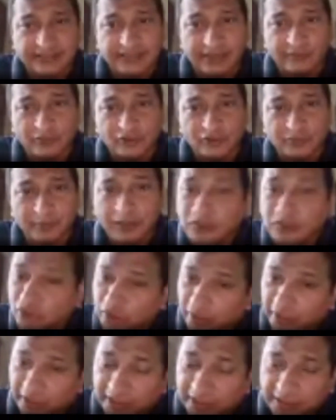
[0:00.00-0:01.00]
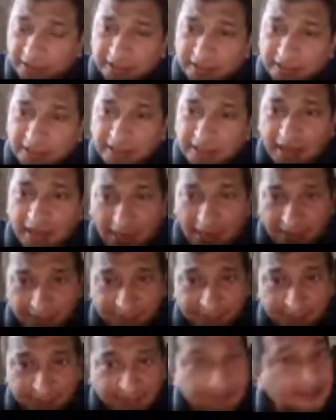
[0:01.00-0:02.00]
As I was mentioning,
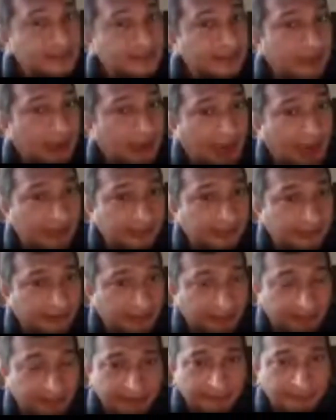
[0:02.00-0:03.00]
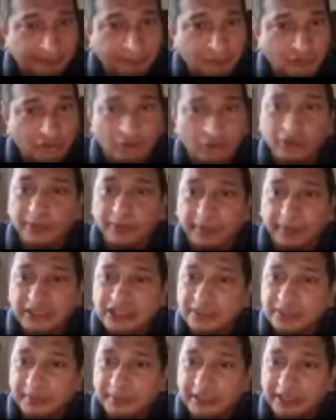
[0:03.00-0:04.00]
higher the risk, higher the return. So the
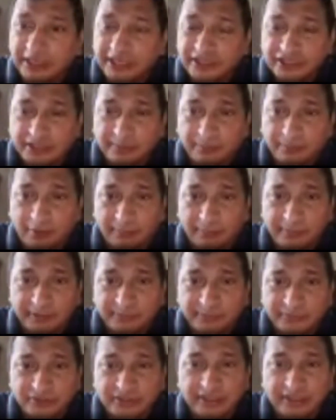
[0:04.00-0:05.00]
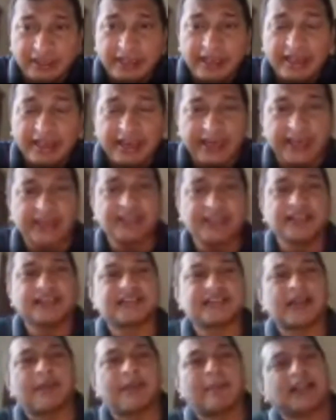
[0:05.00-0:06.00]
principal agent problems.
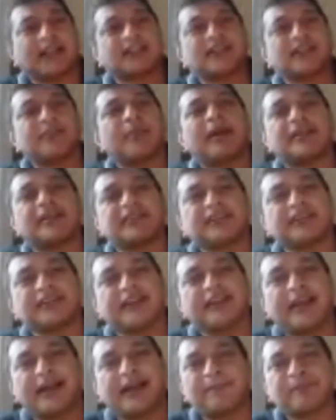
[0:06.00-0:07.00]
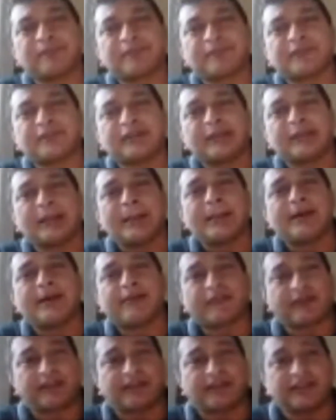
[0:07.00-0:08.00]
Agents are maximizing their
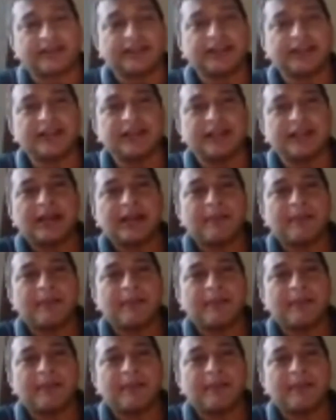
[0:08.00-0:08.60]
return